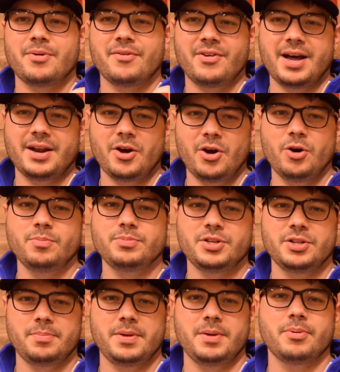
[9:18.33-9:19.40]
provide hope
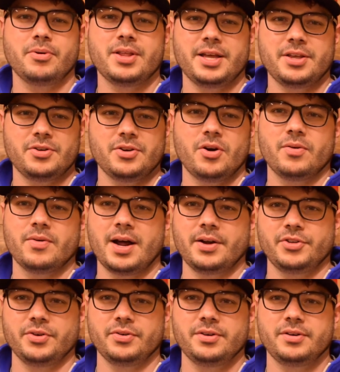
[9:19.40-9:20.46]
to the people that you know
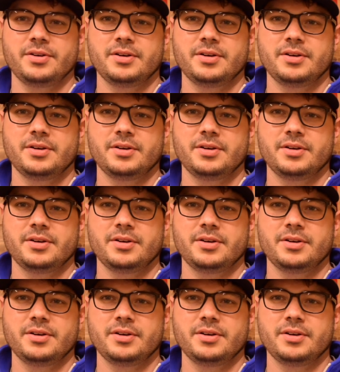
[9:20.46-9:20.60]
around you.